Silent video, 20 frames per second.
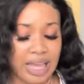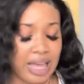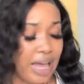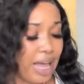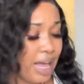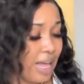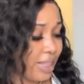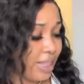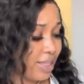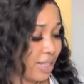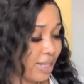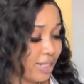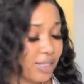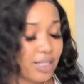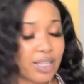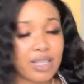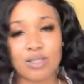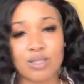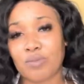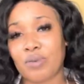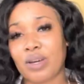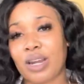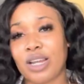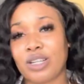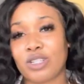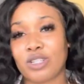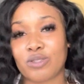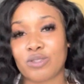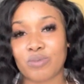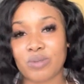This is what I just
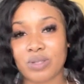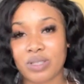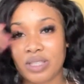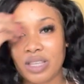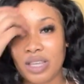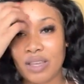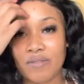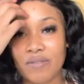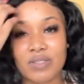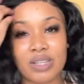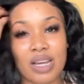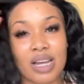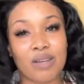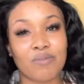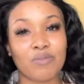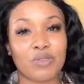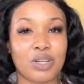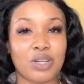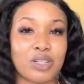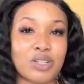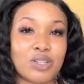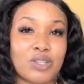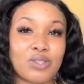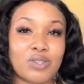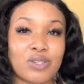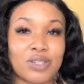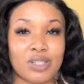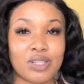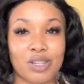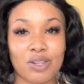received. I am going to do a
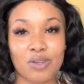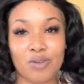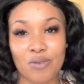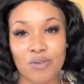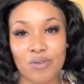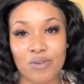SHEIN haul.